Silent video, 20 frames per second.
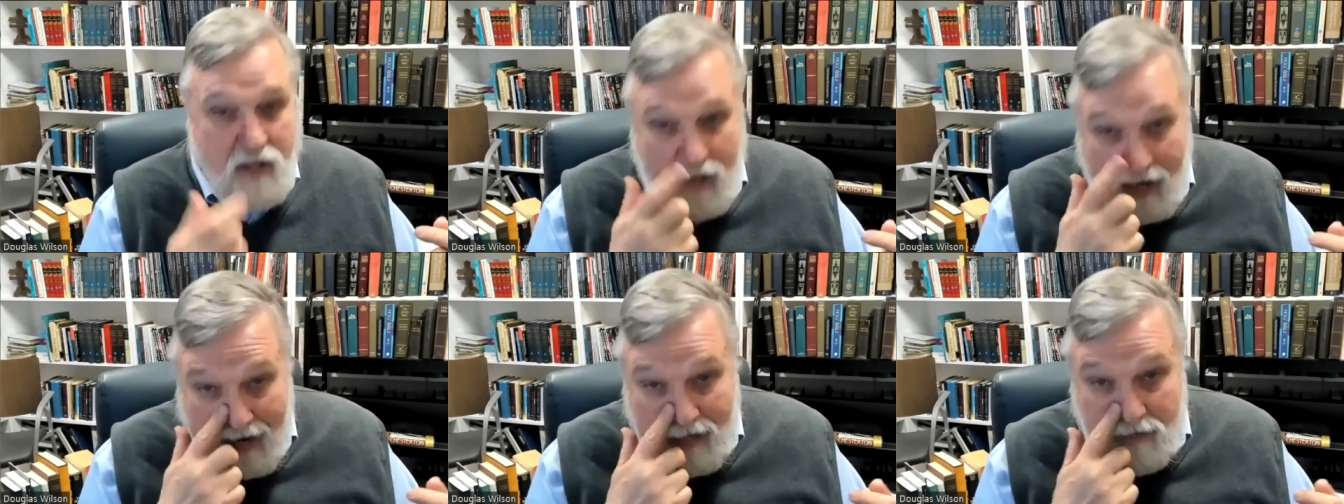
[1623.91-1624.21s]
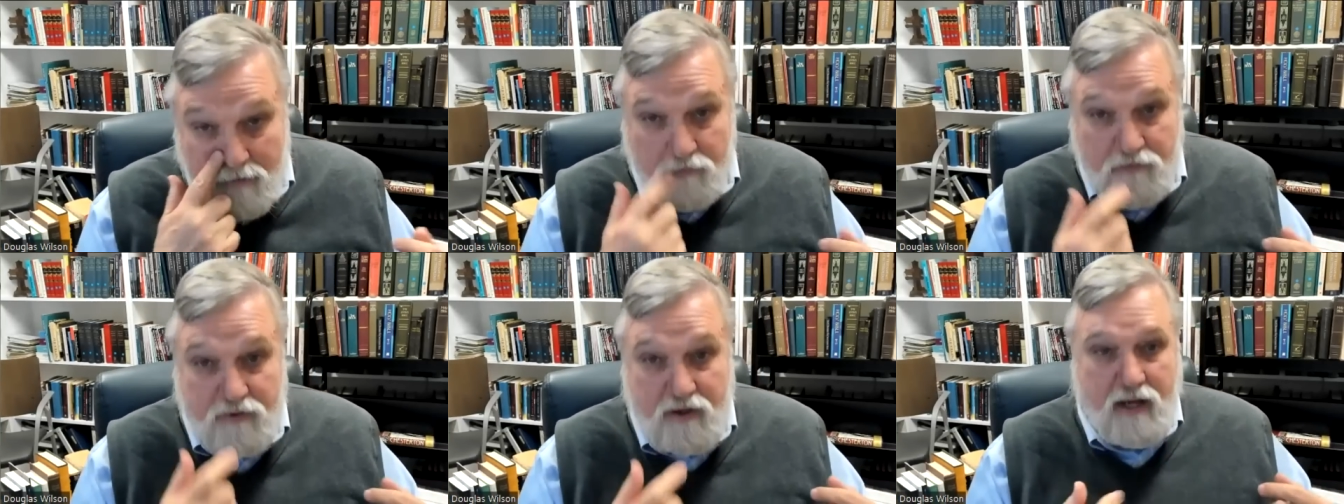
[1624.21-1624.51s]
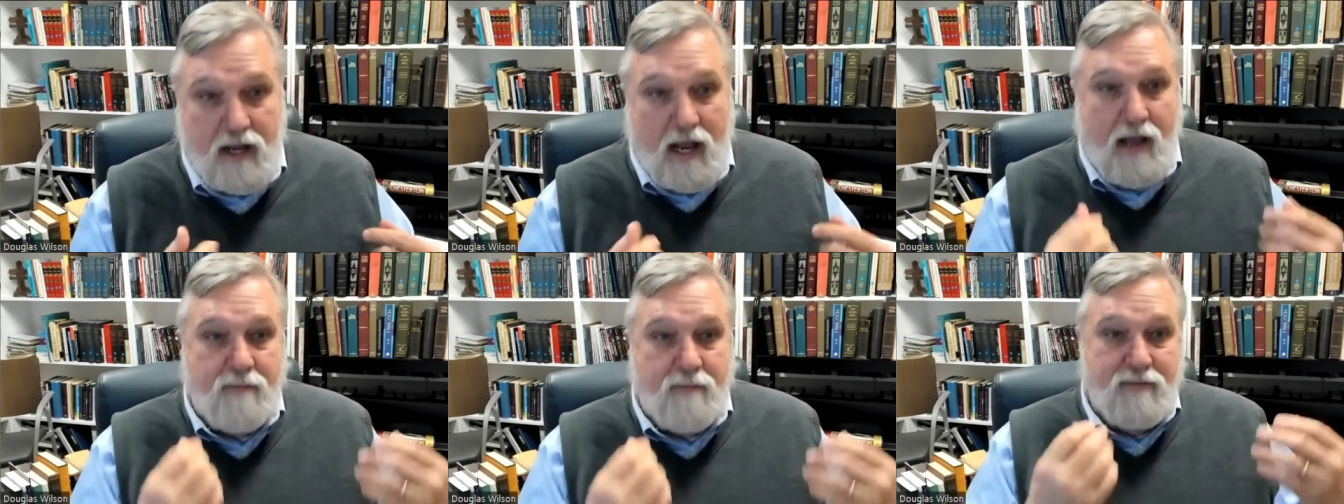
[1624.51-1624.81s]
I don't think
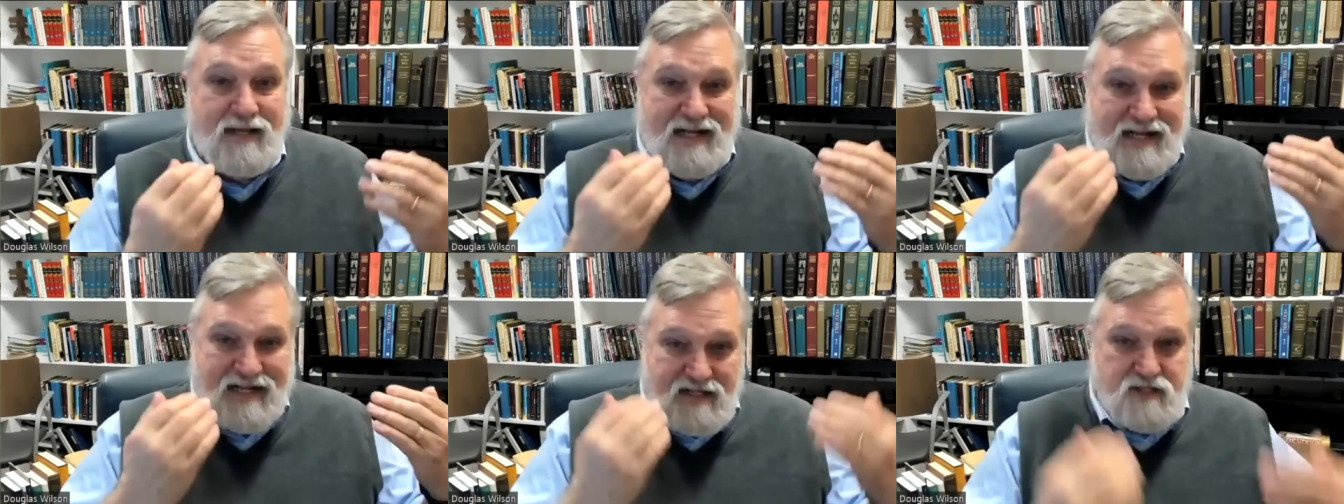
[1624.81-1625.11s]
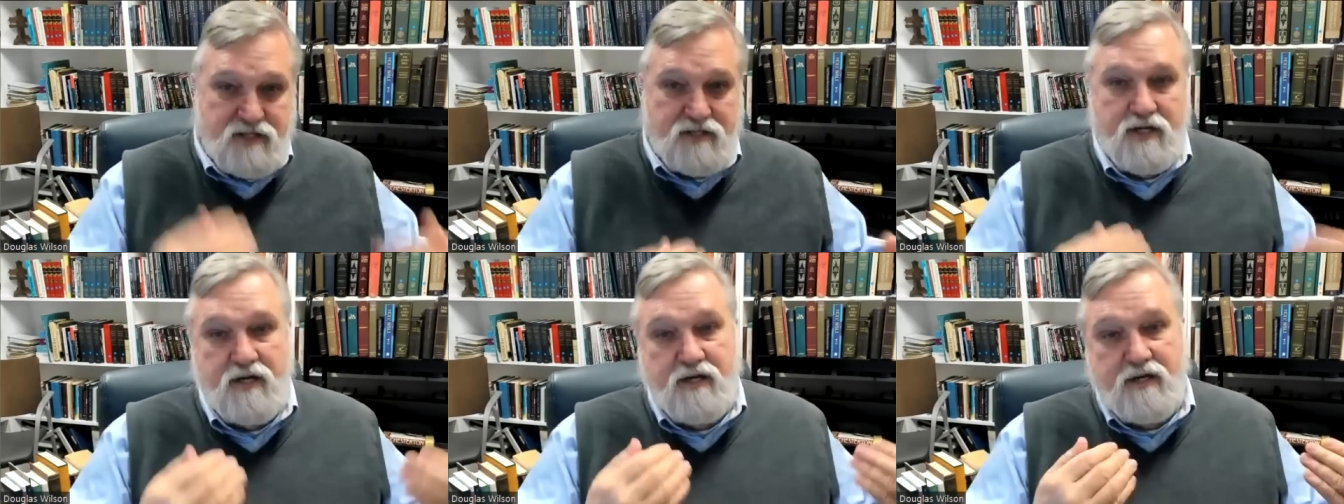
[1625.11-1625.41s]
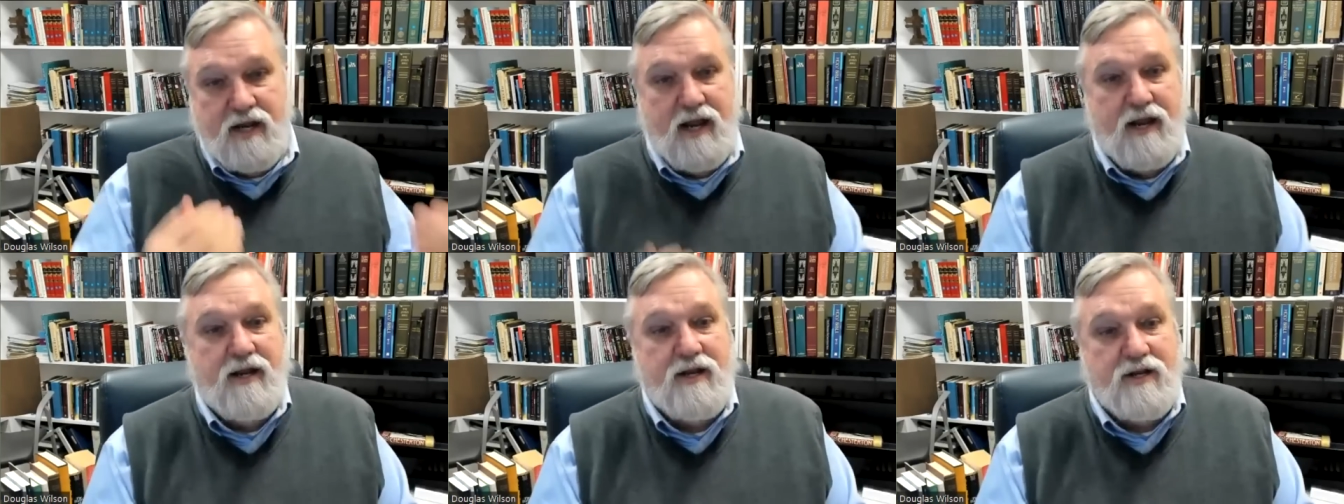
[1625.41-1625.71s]
I'm
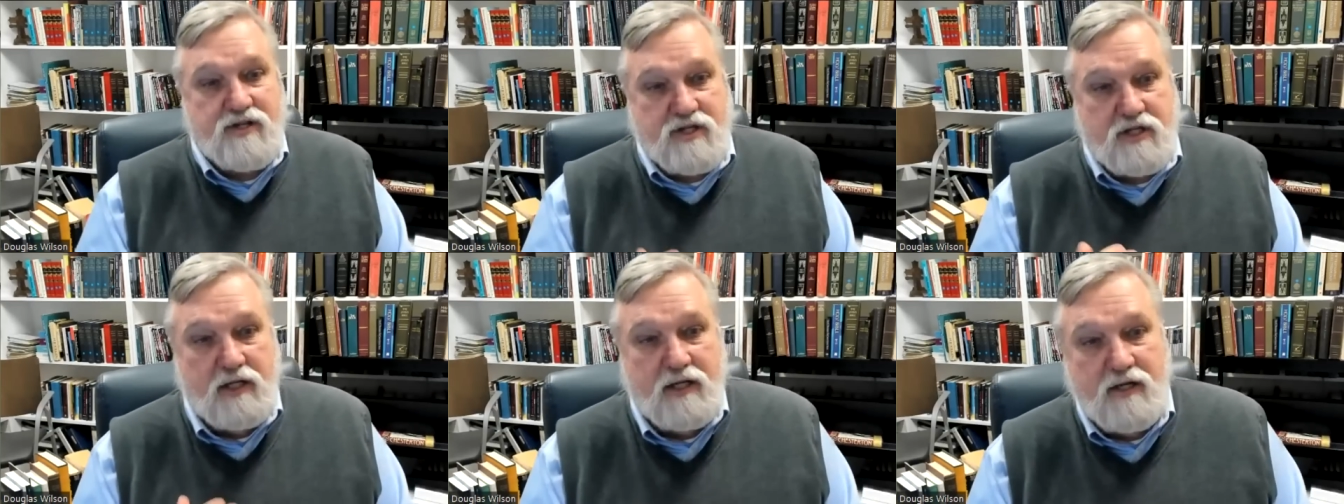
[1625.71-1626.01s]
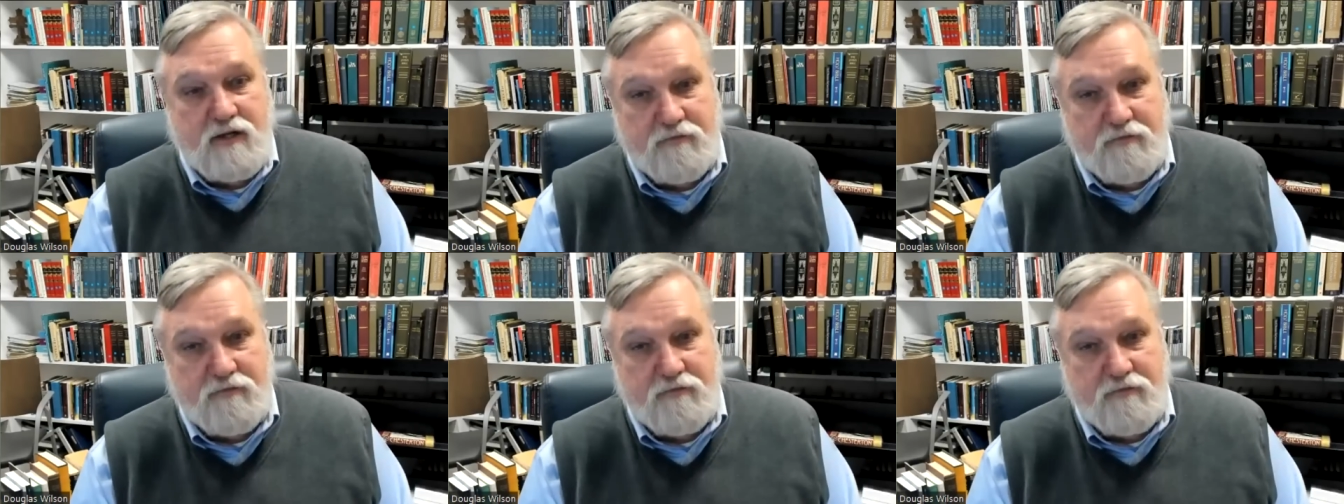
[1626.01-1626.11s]
instantaneously